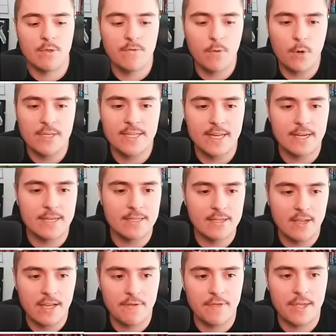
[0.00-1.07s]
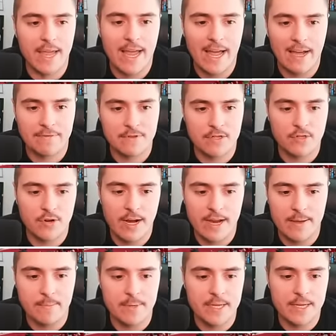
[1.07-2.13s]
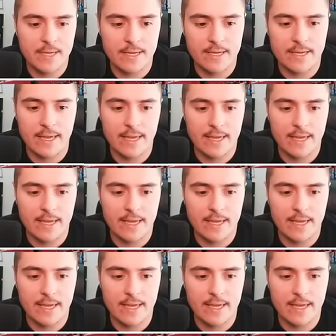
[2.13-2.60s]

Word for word: With four seconds left, they have to try it big,